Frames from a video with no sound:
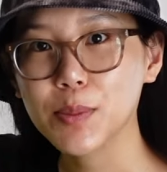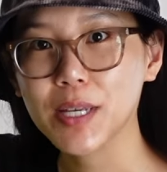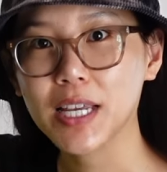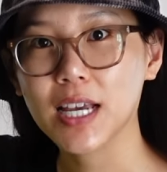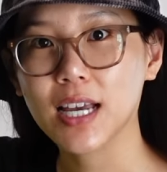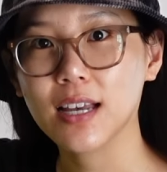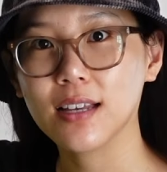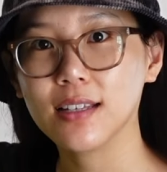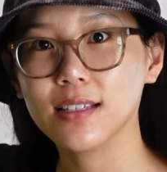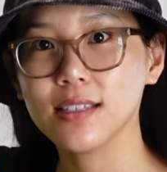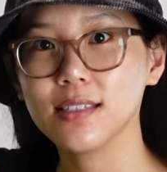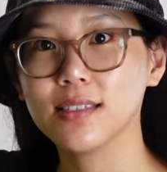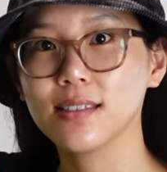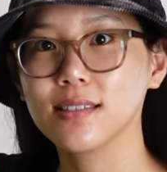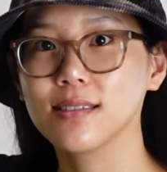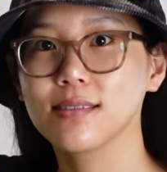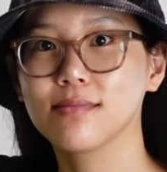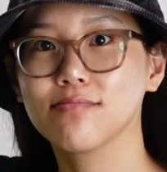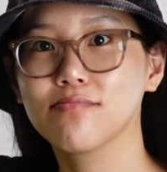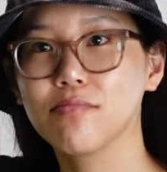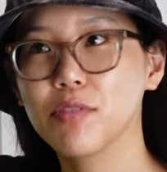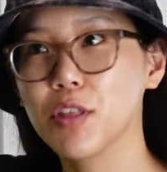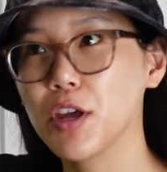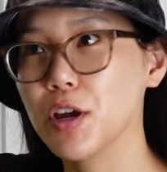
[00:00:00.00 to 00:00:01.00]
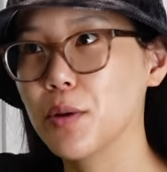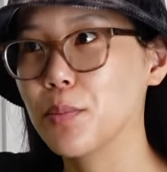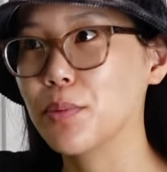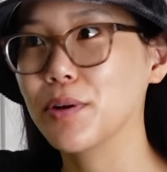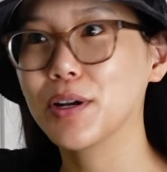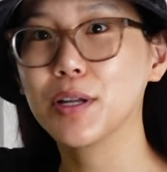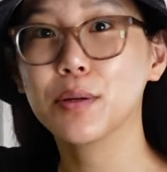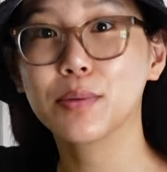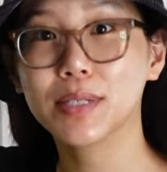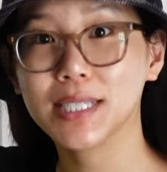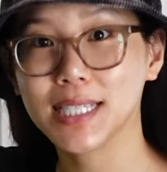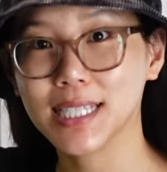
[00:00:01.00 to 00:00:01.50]
because they're
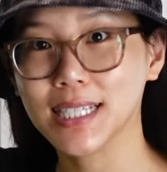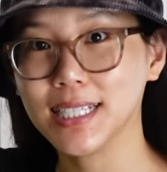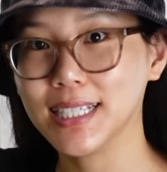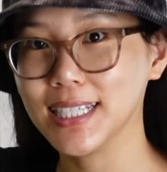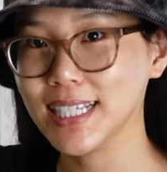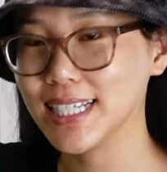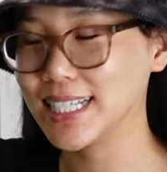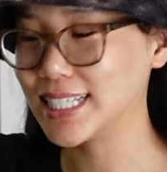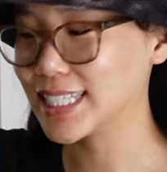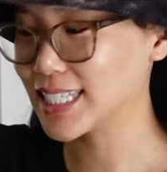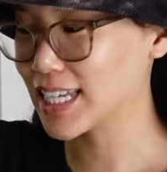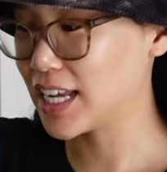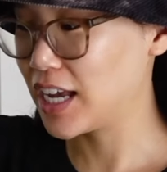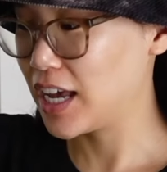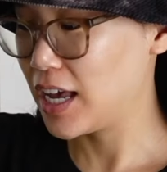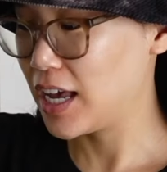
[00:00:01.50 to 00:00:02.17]
pretty resilient,